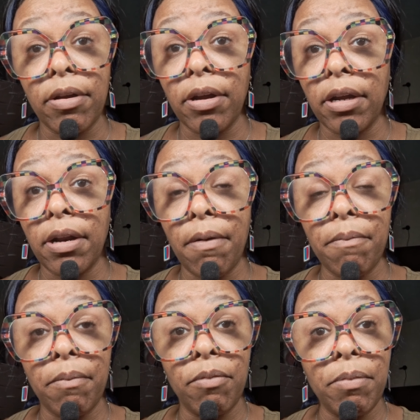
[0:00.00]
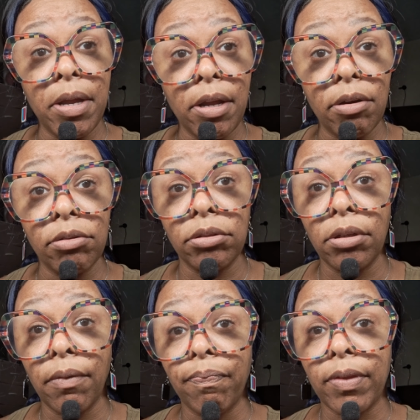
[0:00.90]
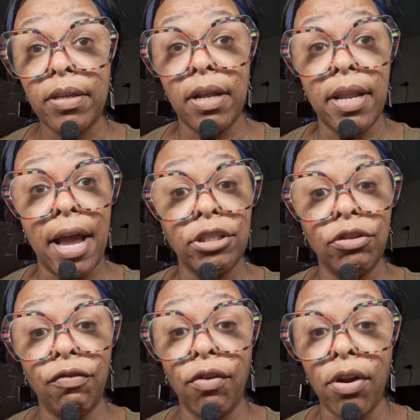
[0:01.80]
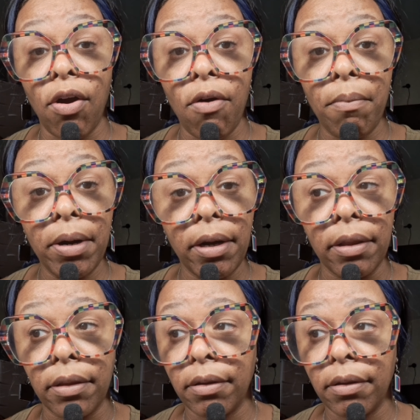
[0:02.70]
cooking up meals to last you for the whole month.